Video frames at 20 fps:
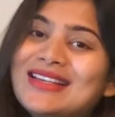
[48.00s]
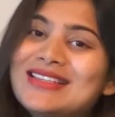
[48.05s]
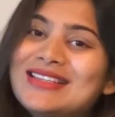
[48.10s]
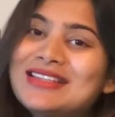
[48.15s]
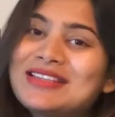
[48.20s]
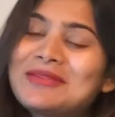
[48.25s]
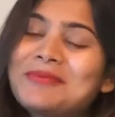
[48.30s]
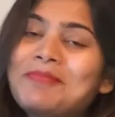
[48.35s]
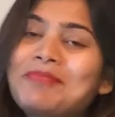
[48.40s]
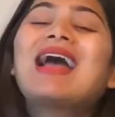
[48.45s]

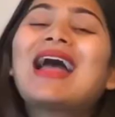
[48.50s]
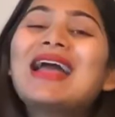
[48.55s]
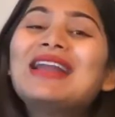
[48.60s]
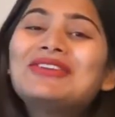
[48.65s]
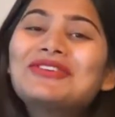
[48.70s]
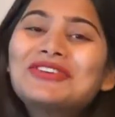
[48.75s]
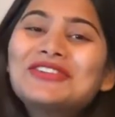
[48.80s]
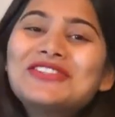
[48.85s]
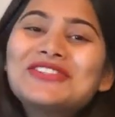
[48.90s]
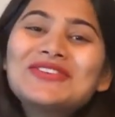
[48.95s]
it.
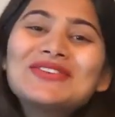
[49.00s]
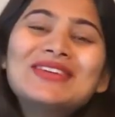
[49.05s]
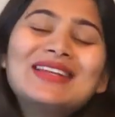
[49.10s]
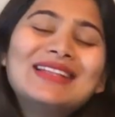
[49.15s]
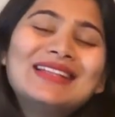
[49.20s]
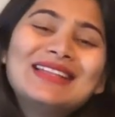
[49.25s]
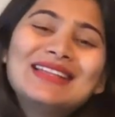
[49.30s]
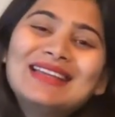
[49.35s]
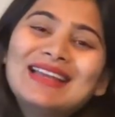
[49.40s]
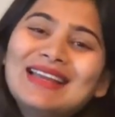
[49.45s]
And also
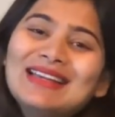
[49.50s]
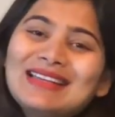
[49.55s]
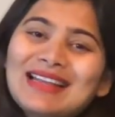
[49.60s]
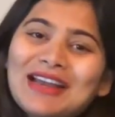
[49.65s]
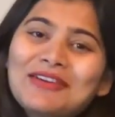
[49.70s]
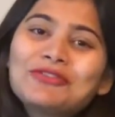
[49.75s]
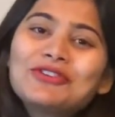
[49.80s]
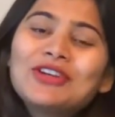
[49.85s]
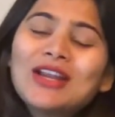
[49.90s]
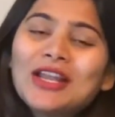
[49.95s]
in the end,
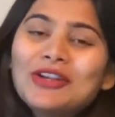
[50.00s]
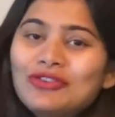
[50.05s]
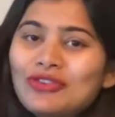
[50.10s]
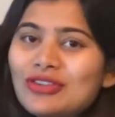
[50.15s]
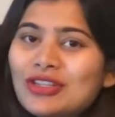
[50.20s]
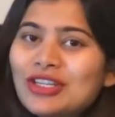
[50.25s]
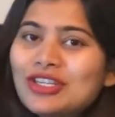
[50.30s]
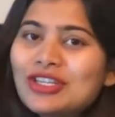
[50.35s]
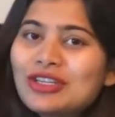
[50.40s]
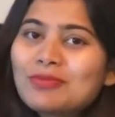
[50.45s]
I would like
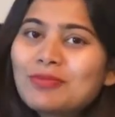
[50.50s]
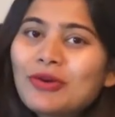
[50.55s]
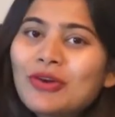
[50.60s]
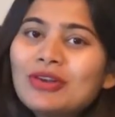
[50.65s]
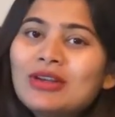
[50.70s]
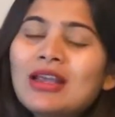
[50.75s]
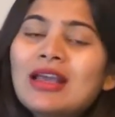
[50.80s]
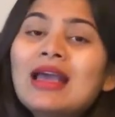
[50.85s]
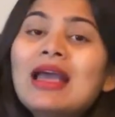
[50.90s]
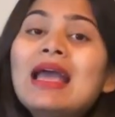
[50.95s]
to touch
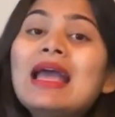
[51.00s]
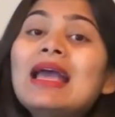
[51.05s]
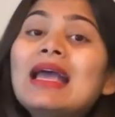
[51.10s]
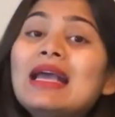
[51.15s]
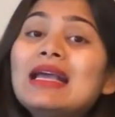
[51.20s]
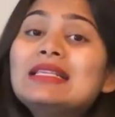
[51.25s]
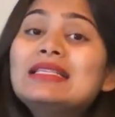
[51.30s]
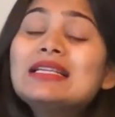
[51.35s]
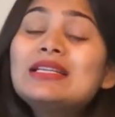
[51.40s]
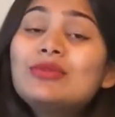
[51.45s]
upon,
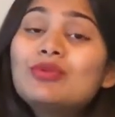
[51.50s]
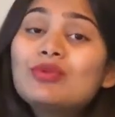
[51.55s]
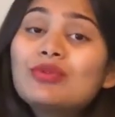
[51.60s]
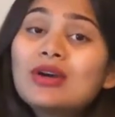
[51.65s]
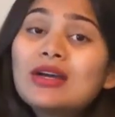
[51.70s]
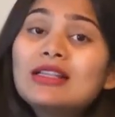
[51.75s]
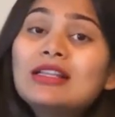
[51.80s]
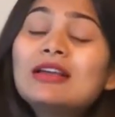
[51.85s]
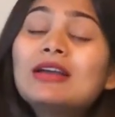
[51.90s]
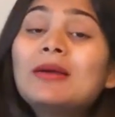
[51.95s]
is it
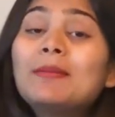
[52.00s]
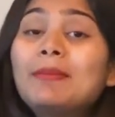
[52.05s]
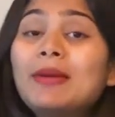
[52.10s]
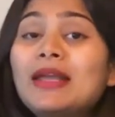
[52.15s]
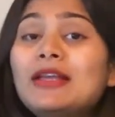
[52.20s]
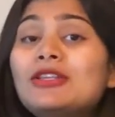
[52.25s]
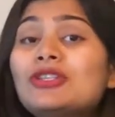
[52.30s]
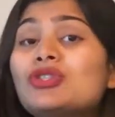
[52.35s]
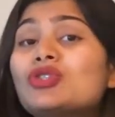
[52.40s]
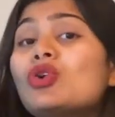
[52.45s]
worth
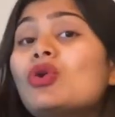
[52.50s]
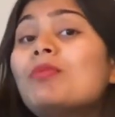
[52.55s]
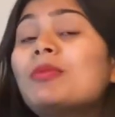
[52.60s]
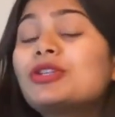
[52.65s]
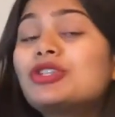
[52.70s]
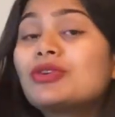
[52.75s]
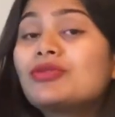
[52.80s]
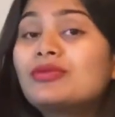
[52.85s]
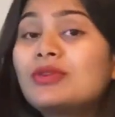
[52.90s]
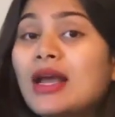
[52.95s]
paying so
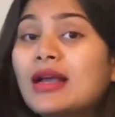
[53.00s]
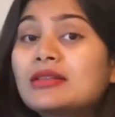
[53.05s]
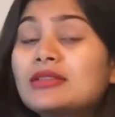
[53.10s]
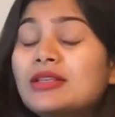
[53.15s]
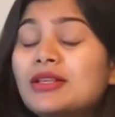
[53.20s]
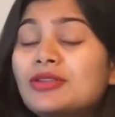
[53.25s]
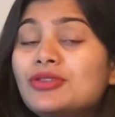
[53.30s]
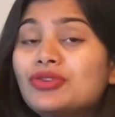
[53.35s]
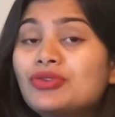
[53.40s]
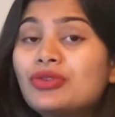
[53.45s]
much of
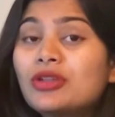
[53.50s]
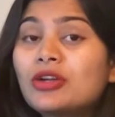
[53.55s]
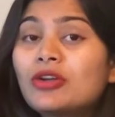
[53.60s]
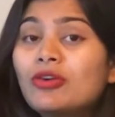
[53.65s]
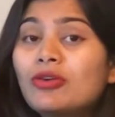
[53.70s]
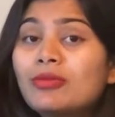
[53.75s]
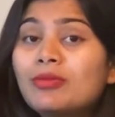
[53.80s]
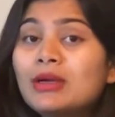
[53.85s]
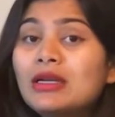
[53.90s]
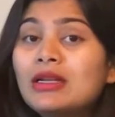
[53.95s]
taxes to the
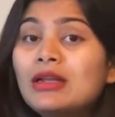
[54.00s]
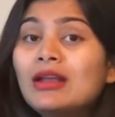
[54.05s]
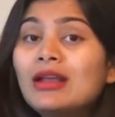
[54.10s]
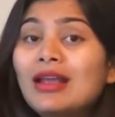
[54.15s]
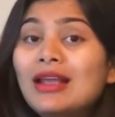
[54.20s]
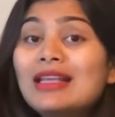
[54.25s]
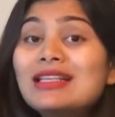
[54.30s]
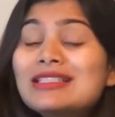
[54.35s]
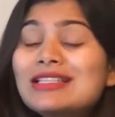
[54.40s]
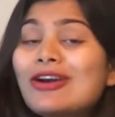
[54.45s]
government?
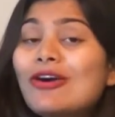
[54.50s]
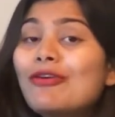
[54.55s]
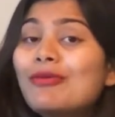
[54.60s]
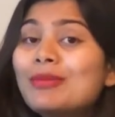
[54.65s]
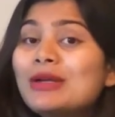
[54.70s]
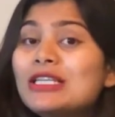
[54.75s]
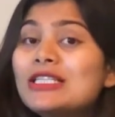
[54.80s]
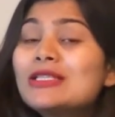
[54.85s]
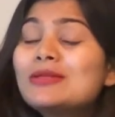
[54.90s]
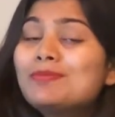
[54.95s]
Is
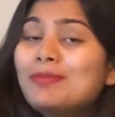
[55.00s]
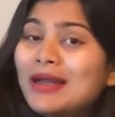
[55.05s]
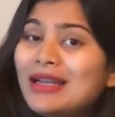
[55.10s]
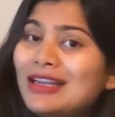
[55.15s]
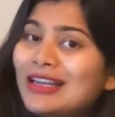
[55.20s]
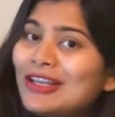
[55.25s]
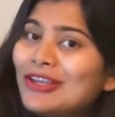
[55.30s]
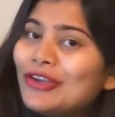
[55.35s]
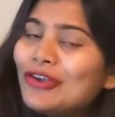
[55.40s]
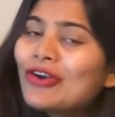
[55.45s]
government
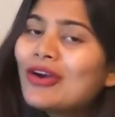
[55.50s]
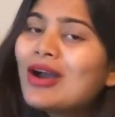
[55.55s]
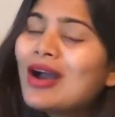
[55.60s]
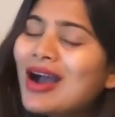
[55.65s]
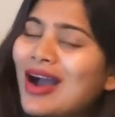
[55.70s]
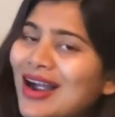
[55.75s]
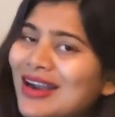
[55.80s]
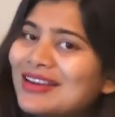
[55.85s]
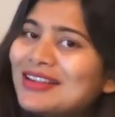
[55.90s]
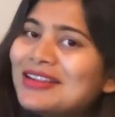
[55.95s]
spending your
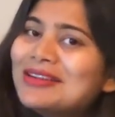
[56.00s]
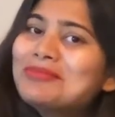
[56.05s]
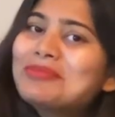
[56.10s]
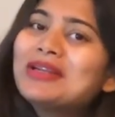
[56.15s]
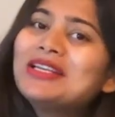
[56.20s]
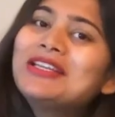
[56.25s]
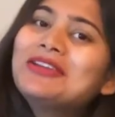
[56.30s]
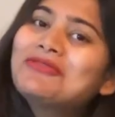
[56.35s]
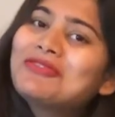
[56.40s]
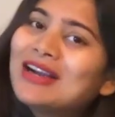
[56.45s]
hard-earned
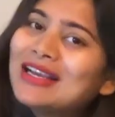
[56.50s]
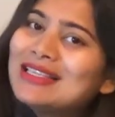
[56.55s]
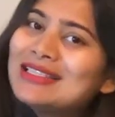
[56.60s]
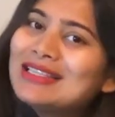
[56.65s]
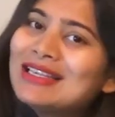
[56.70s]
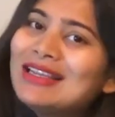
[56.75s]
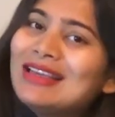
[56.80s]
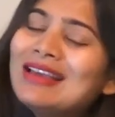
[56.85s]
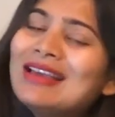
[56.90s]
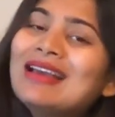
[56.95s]
money
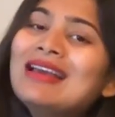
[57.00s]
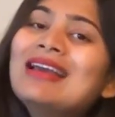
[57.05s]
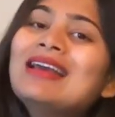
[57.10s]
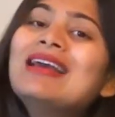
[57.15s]
wisely?